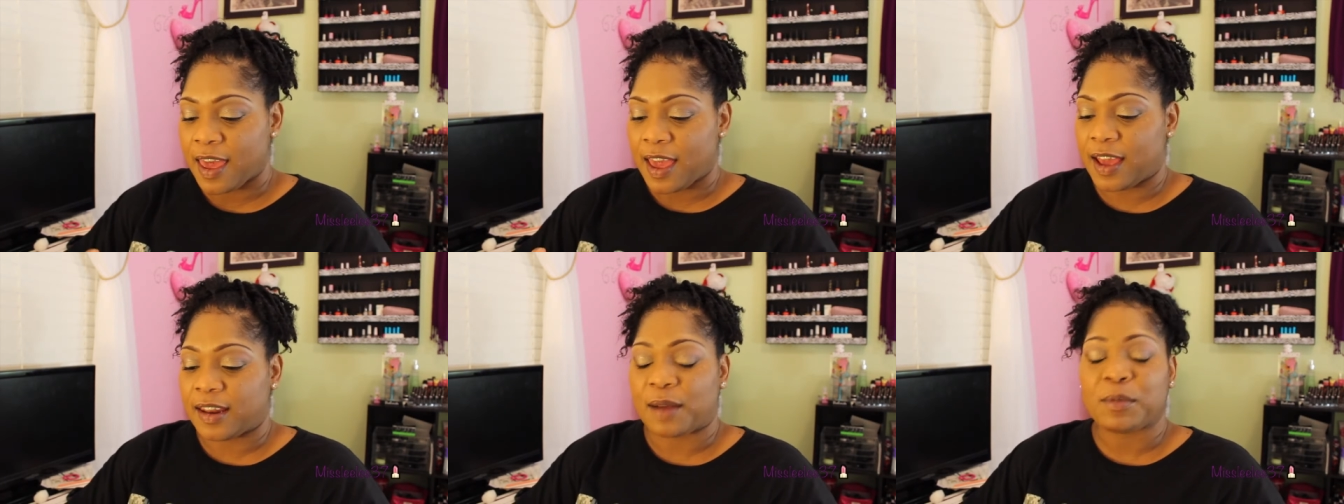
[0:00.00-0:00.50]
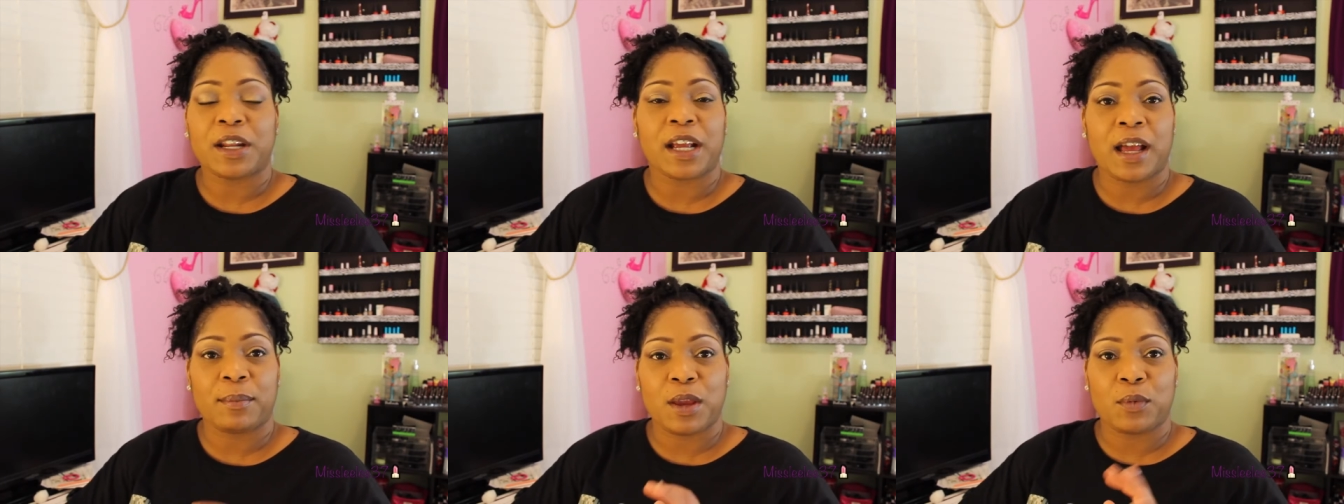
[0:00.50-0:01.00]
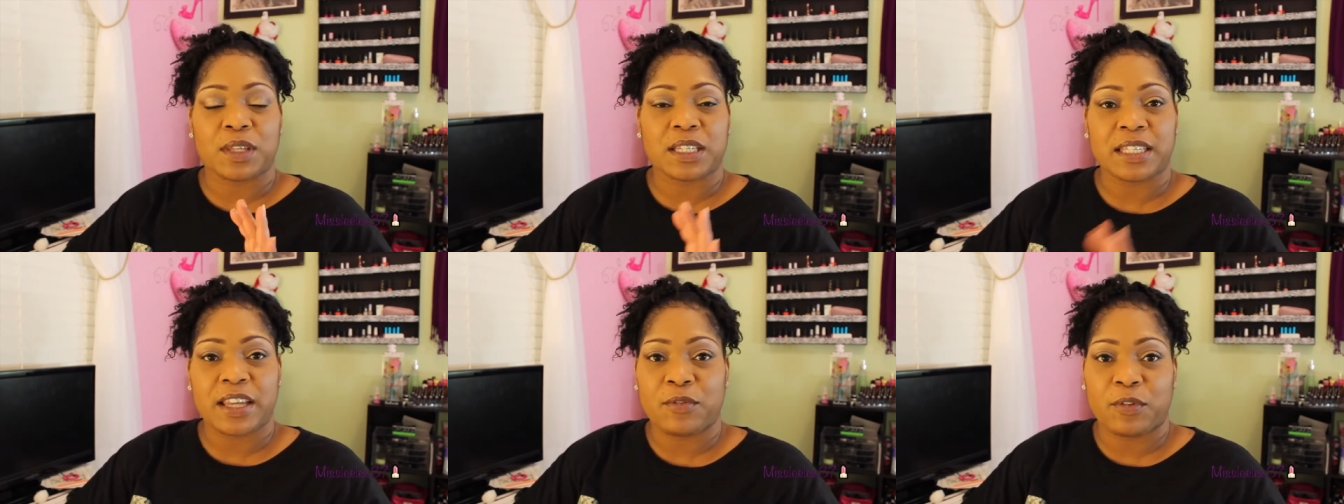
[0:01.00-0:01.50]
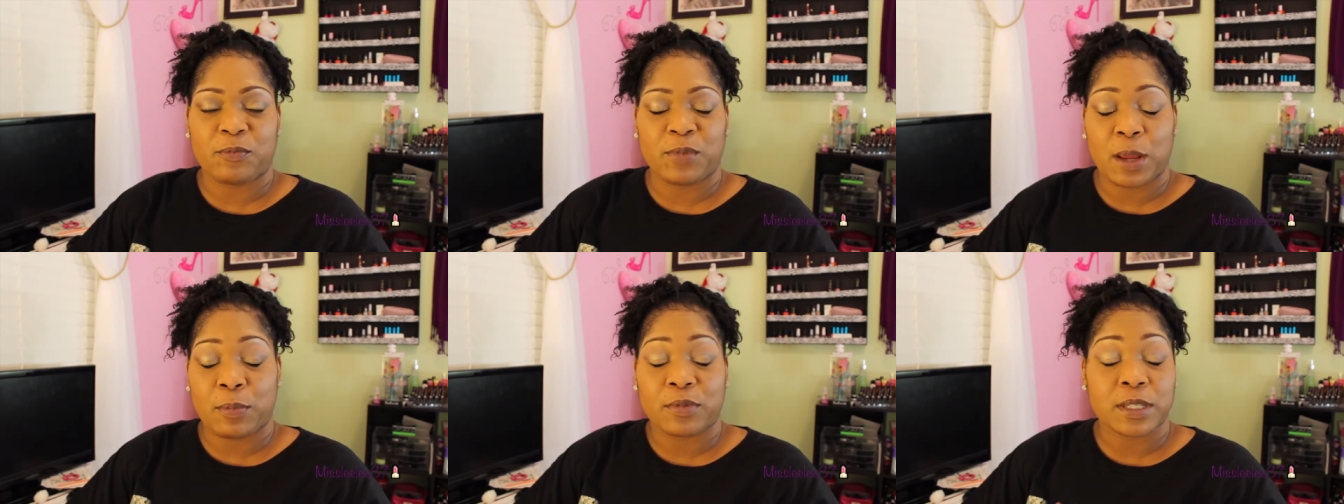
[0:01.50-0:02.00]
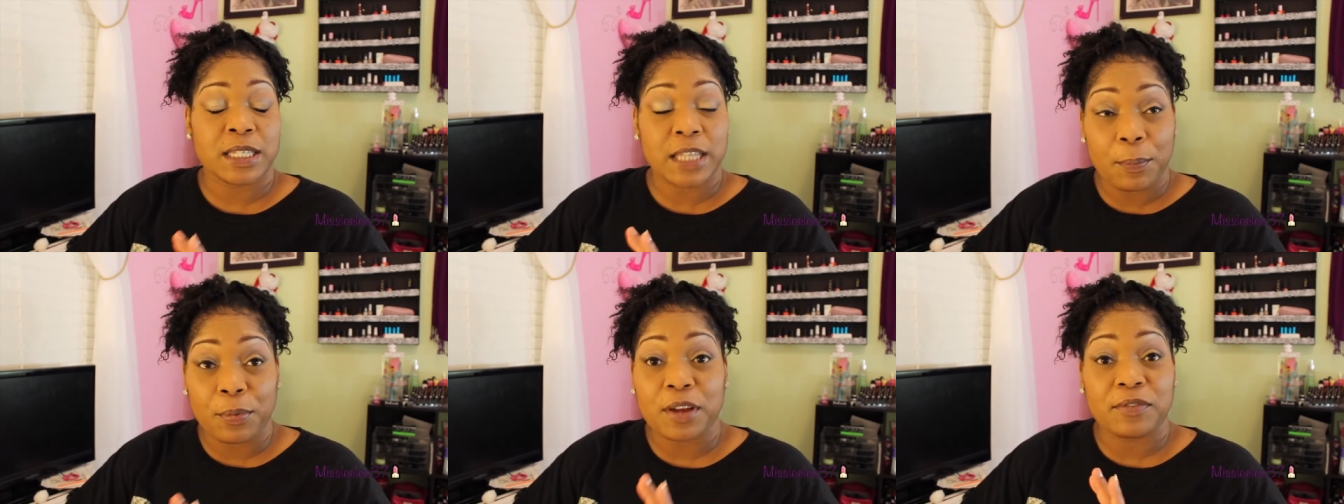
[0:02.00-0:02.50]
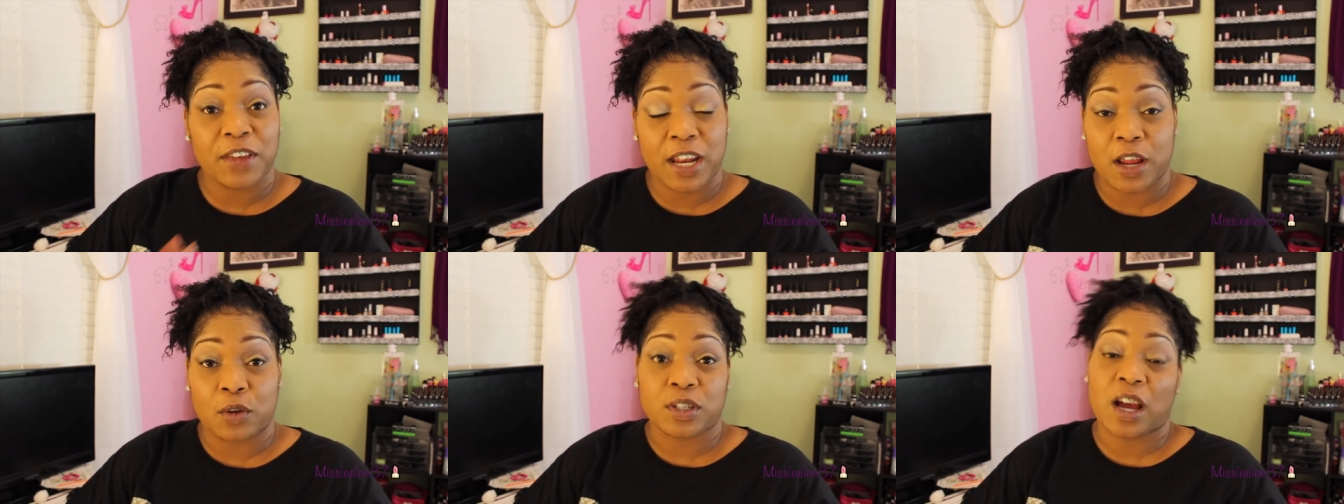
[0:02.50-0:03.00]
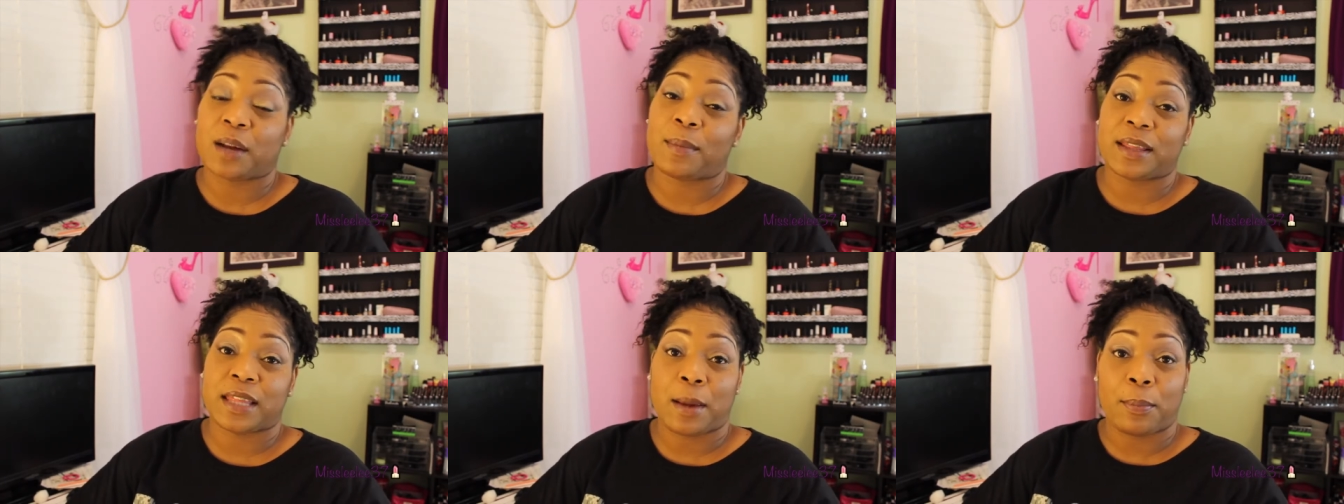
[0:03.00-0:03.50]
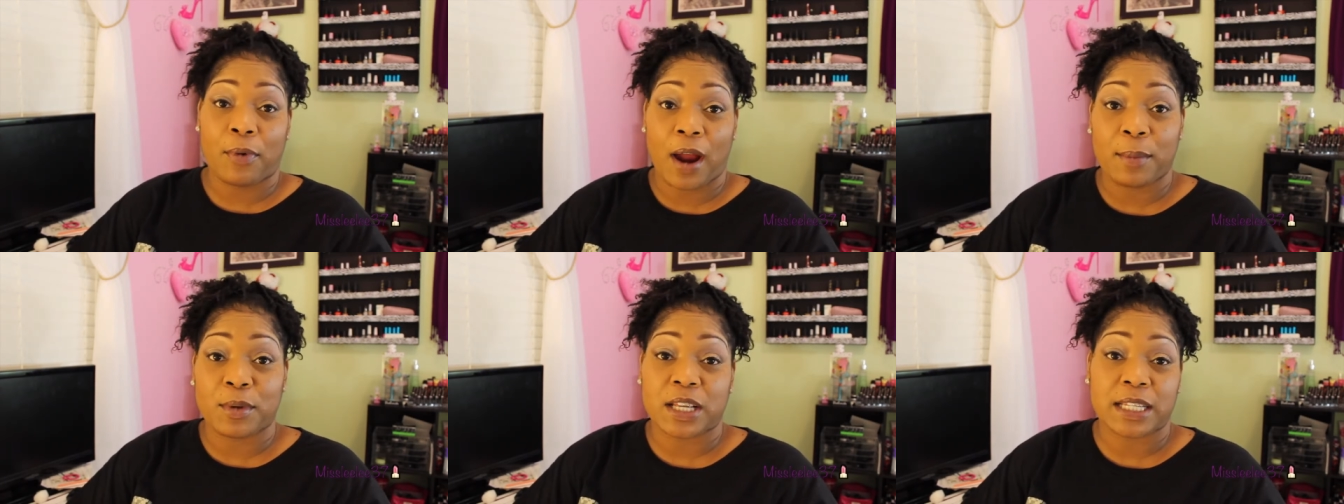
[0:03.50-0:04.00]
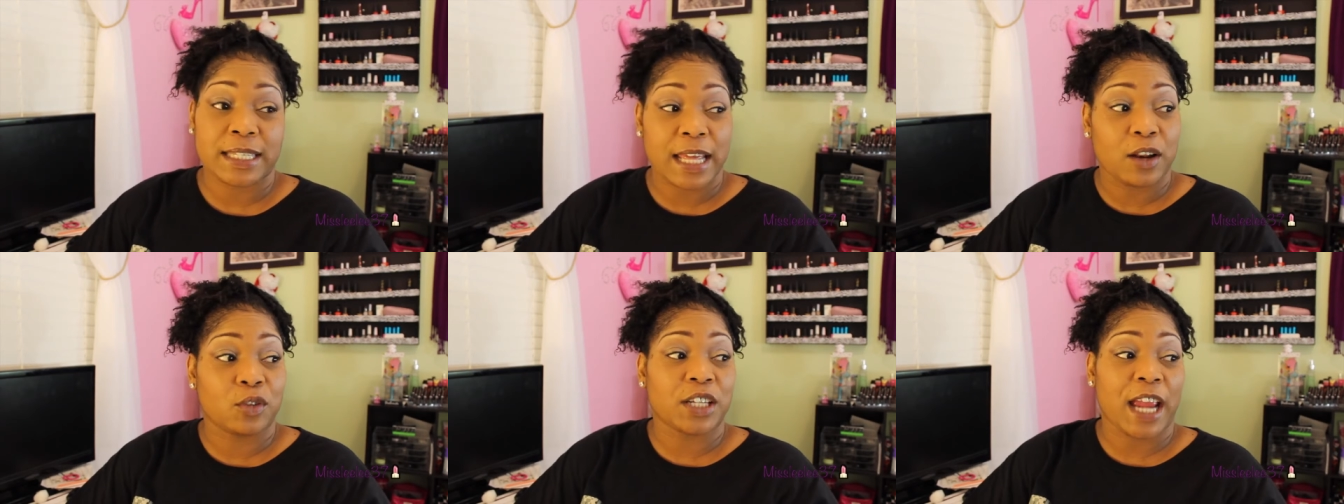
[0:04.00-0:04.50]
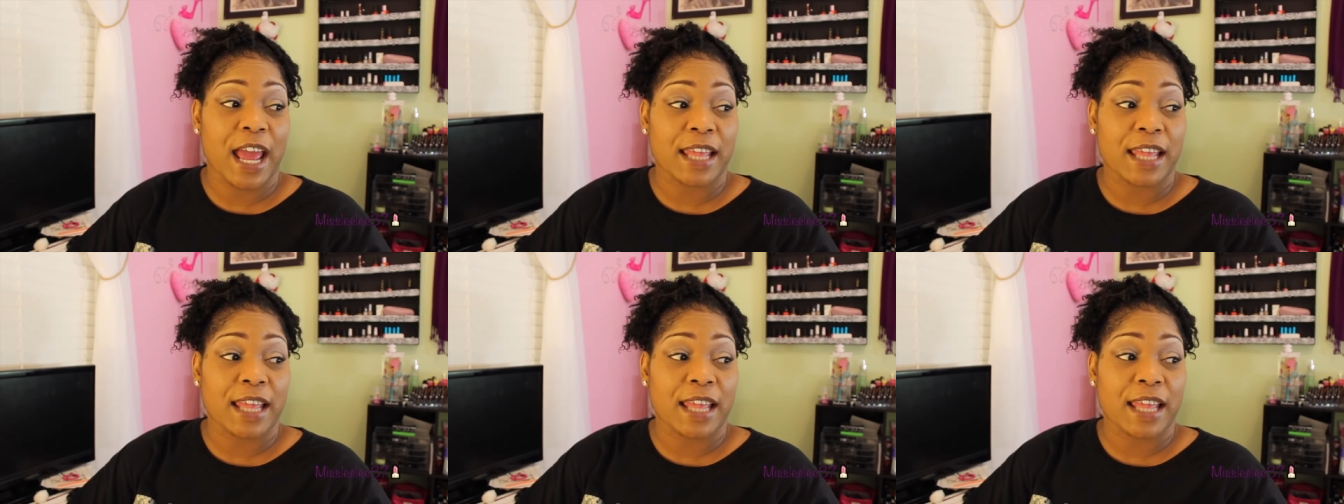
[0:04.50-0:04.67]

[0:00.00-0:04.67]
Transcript: And I'm going to come in with a separate video talking about that primer, that setting lotion,